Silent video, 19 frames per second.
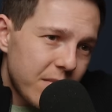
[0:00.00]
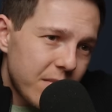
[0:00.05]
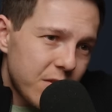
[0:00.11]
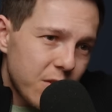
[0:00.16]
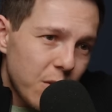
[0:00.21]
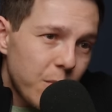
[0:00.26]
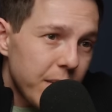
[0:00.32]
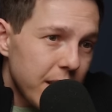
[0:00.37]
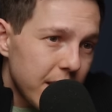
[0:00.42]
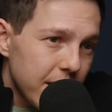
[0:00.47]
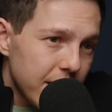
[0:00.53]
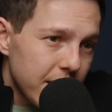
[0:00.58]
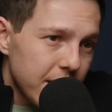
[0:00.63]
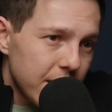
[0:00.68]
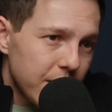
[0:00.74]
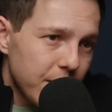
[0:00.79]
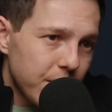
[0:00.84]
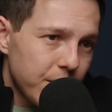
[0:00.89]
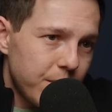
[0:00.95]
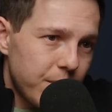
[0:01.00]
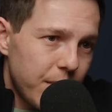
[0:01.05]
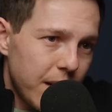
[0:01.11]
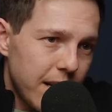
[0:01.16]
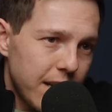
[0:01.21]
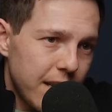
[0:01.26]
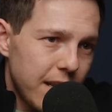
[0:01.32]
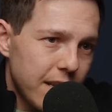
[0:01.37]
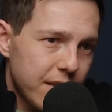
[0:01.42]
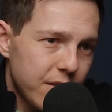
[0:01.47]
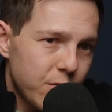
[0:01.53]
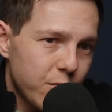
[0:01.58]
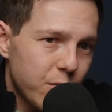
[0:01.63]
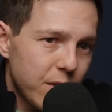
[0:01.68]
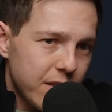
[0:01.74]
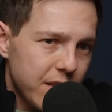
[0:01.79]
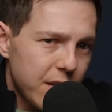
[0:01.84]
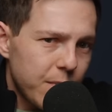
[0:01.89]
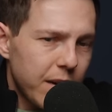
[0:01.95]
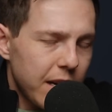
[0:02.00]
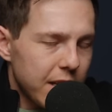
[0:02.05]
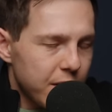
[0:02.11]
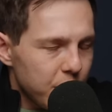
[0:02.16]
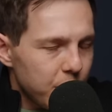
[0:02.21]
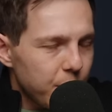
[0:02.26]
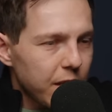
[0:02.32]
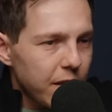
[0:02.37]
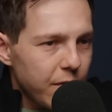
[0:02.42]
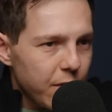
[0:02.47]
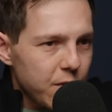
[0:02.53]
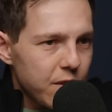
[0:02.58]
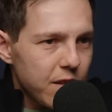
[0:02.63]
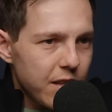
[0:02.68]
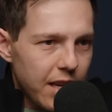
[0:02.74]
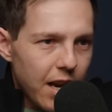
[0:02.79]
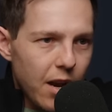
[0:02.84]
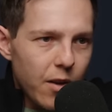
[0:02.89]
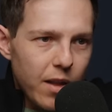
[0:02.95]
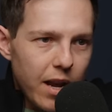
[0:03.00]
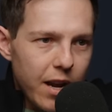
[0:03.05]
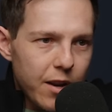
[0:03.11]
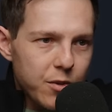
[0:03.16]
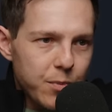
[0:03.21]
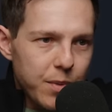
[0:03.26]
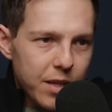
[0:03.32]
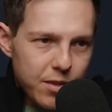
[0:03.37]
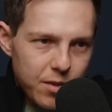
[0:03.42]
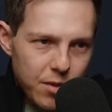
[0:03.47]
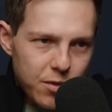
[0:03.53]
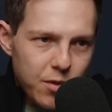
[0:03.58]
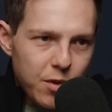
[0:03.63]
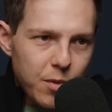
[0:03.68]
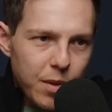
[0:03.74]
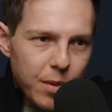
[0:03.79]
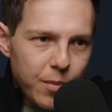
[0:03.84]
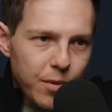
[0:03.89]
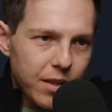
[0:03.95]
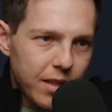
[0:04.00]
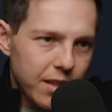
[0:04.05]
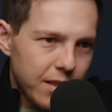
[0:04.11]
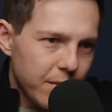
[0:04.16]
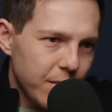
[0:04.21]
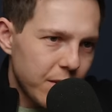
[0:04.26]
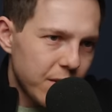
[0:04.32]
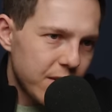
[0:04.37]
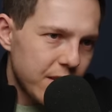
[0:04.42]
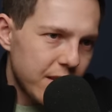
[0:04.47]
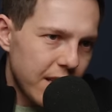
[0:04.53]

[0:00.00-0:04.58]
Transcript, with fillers: so be it but it's risky. But I do believe you see the outliers because those are the people that get the most